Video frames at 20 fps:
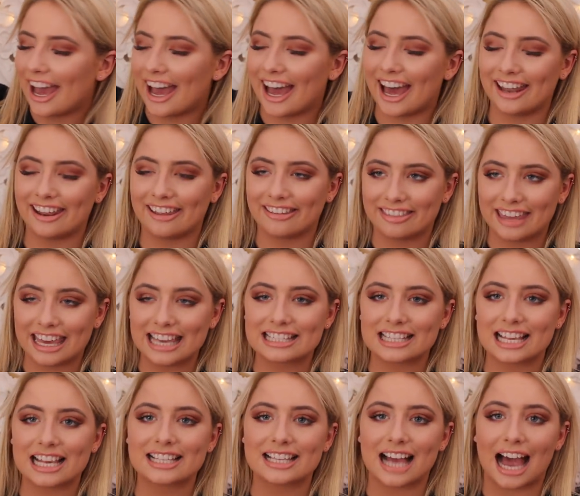And
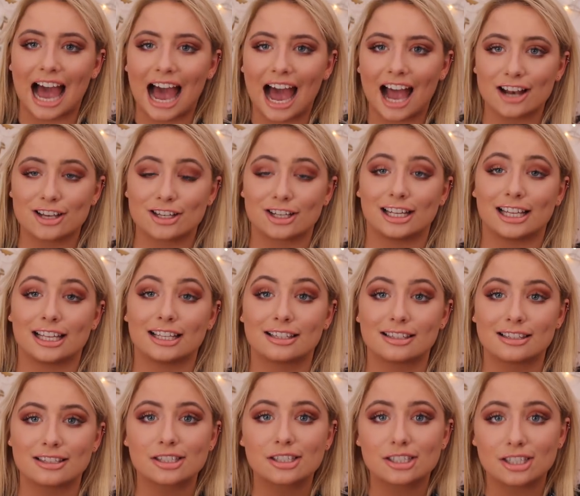this is actually
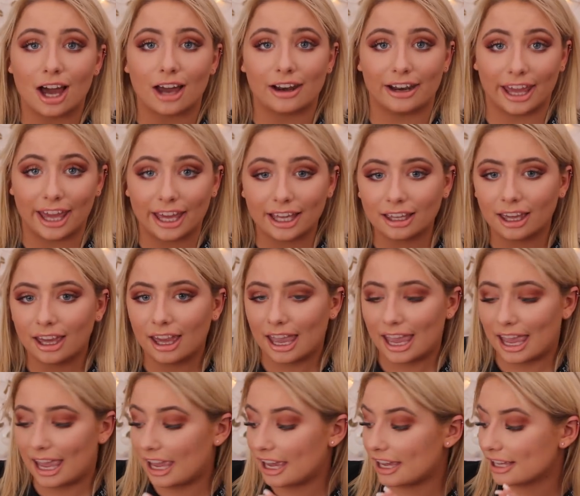stunning.
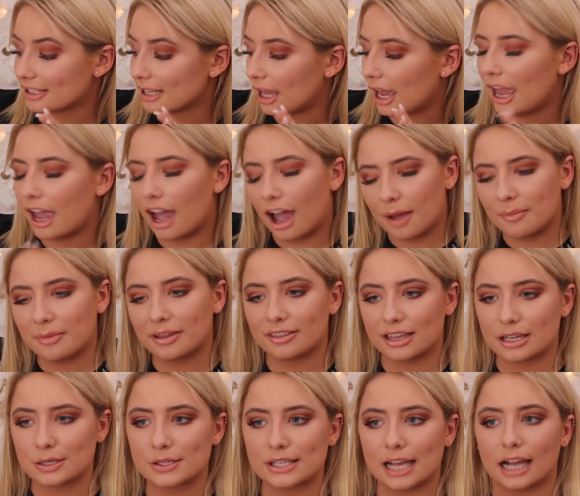It is, I mean,
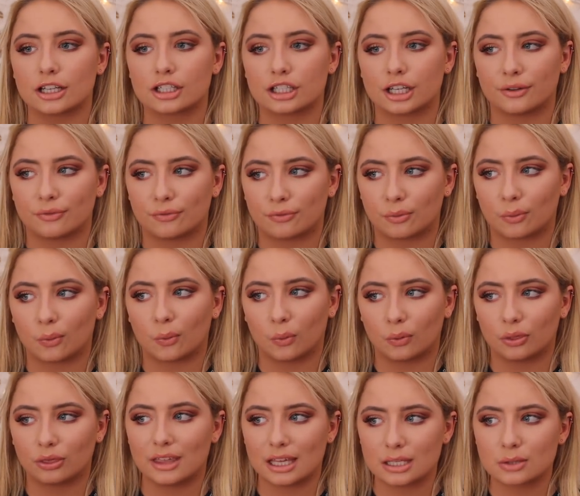this is actually
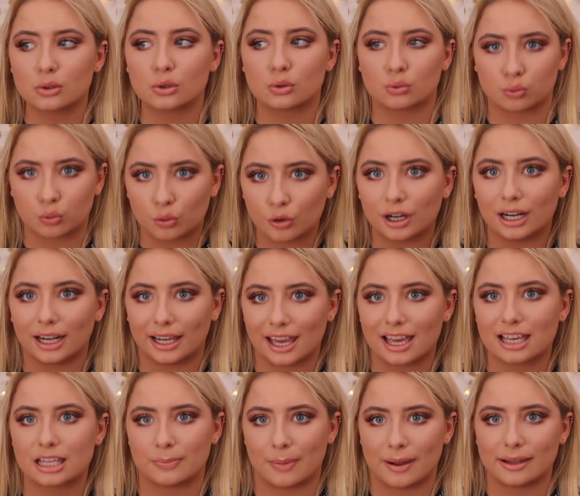this was really
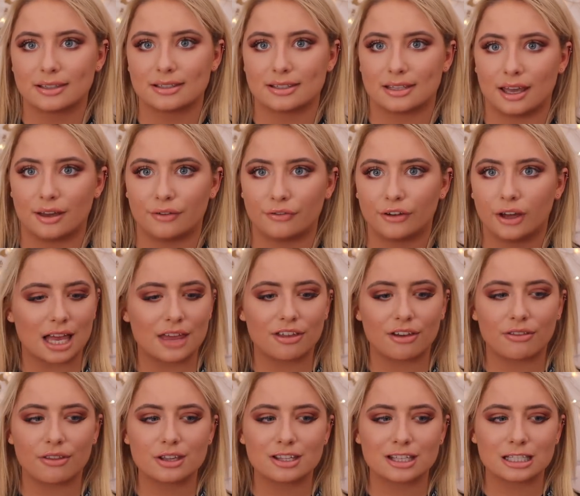expensive. I
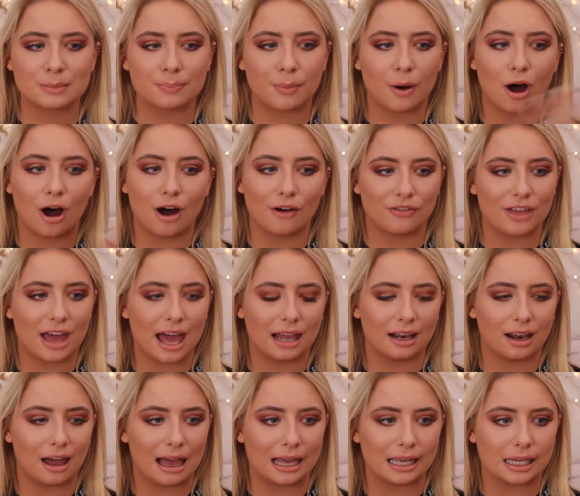think this is part of
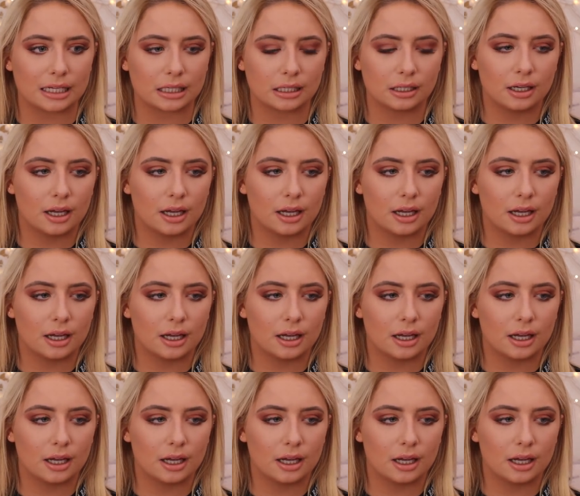their like